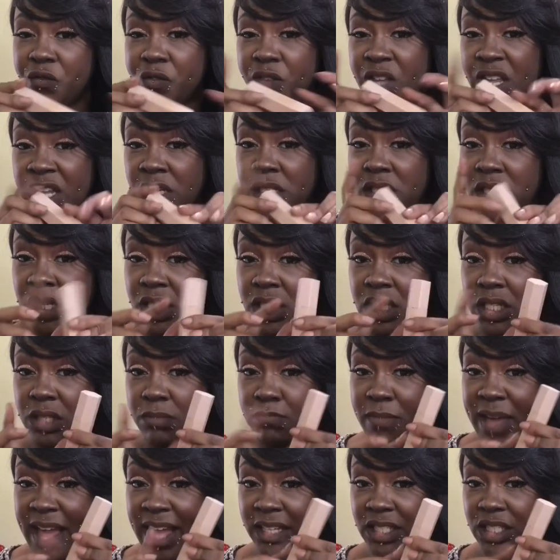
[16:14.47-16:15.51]
Fenty
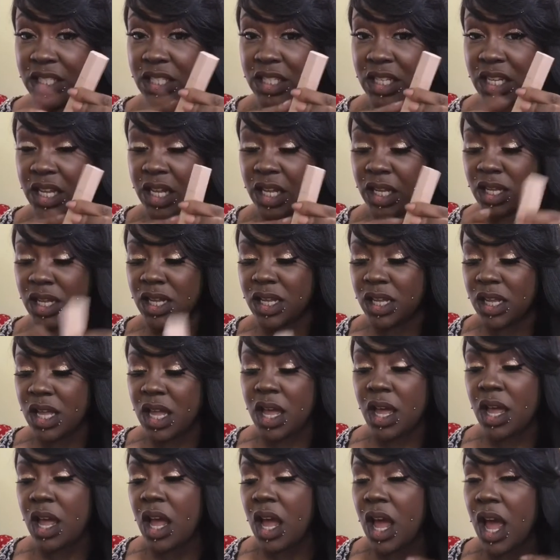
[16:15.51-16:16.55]
Match Stix,
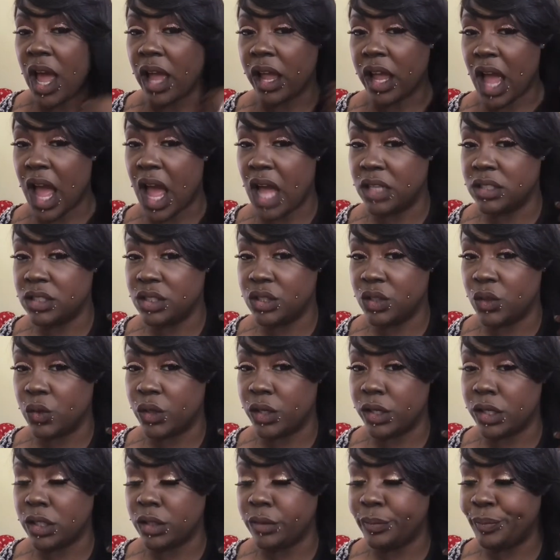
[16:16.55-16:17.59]
a
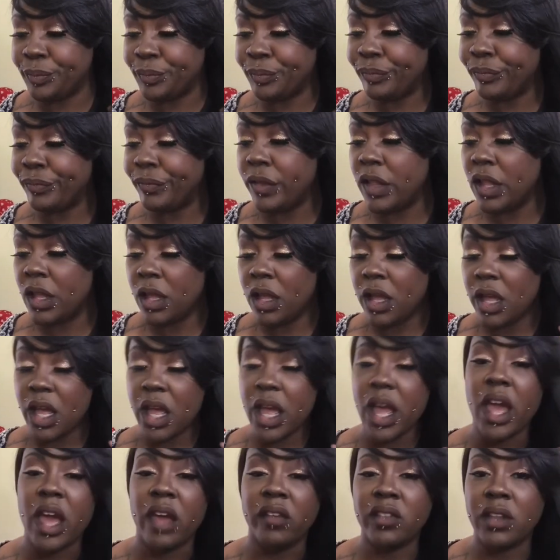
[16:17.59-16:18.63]
contour.
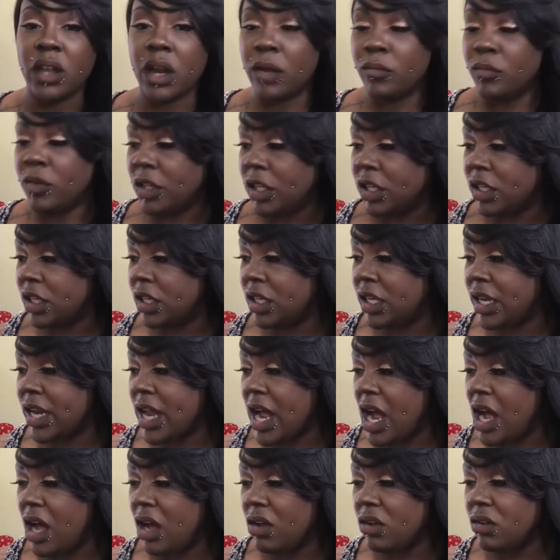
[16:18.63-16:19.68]
After I blended it
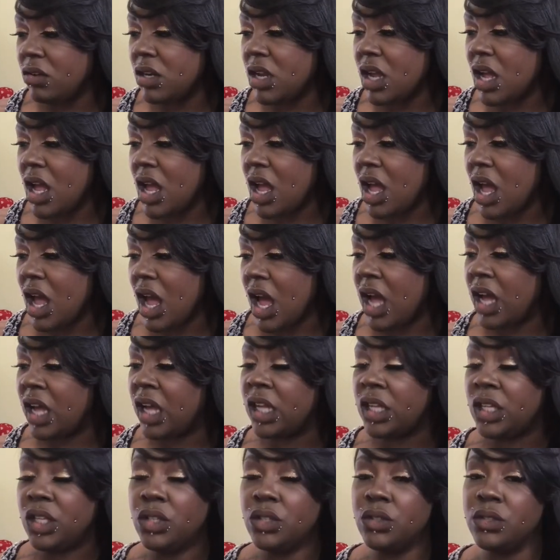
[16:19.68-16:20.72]
out, I
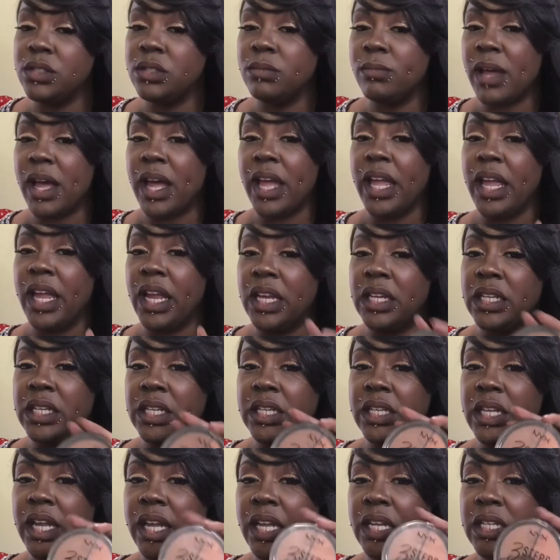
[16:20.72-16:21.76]
used my handy
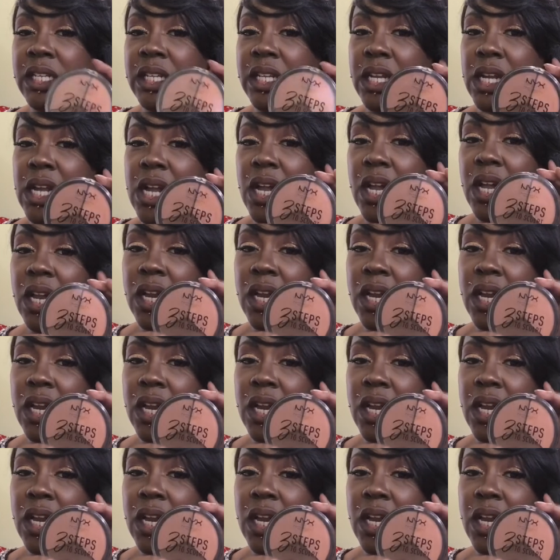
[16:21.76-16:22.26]
dandy